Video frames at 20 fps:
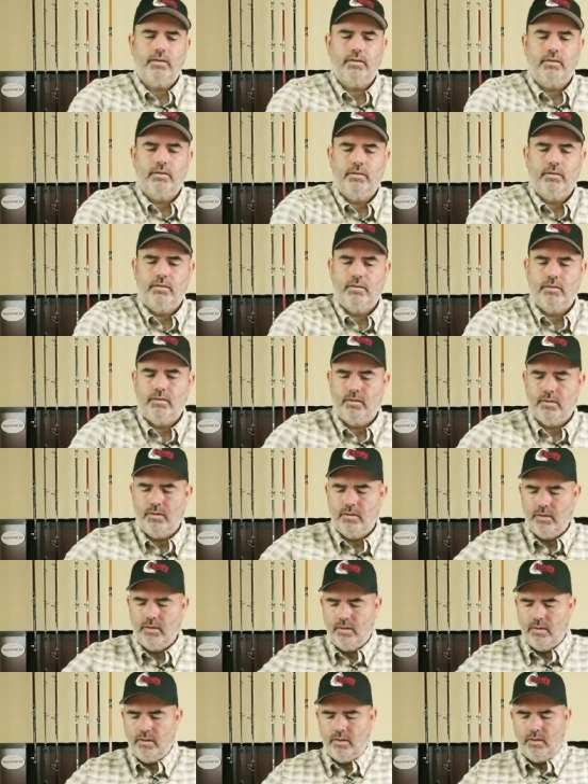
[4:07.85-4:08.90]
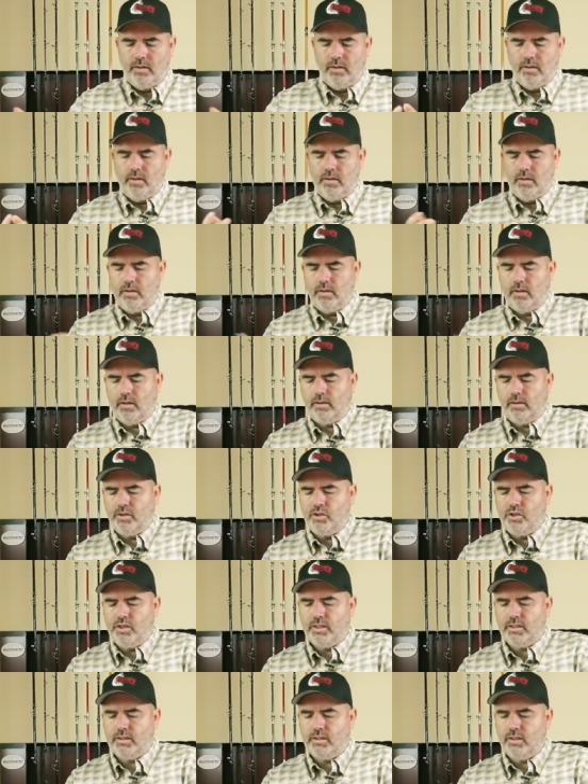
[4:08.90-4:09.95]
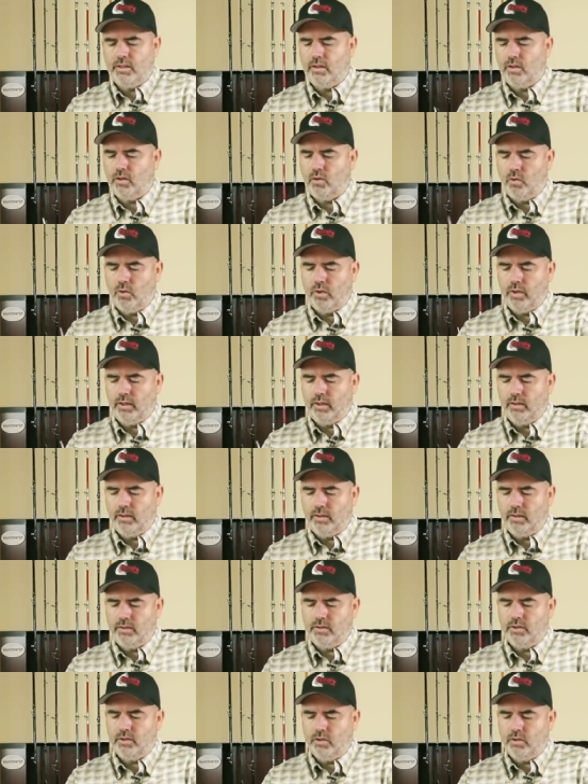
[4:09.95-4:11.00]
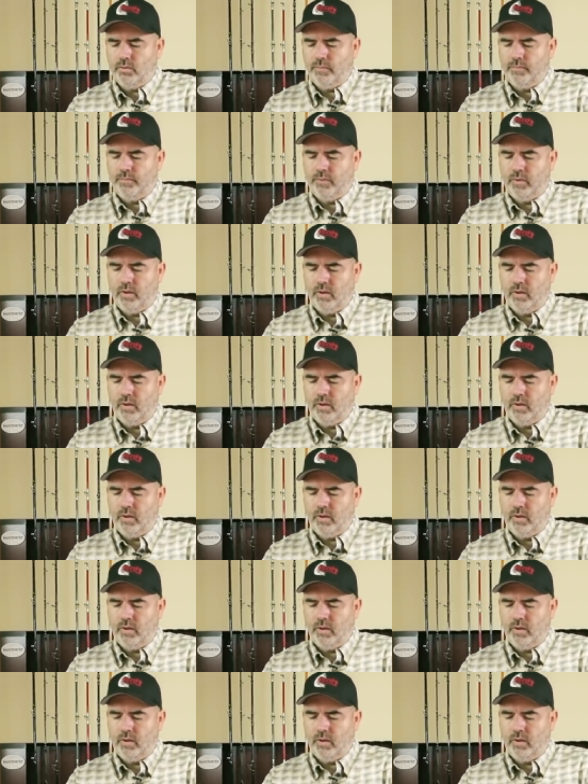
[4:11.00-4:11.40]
uh, I'll adjust it accordingly. So,